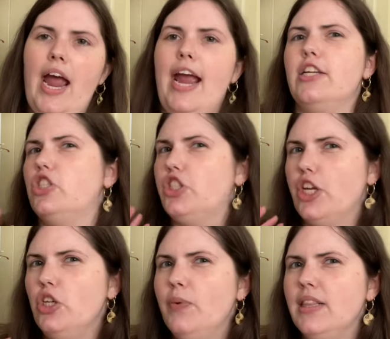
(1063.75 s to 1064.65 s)
and
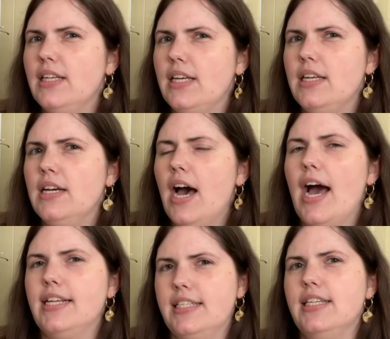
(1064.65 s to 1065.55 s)
genuinely,
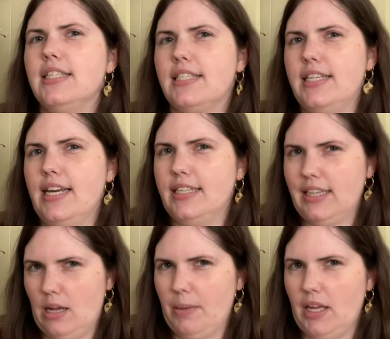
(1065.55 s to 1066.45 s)
I didn't see it
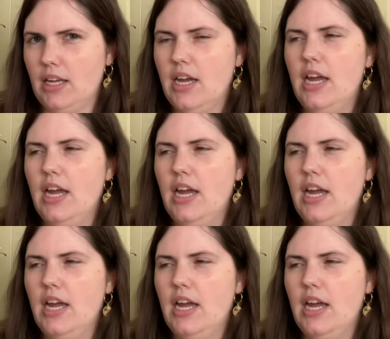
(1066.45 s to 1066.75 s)
coming.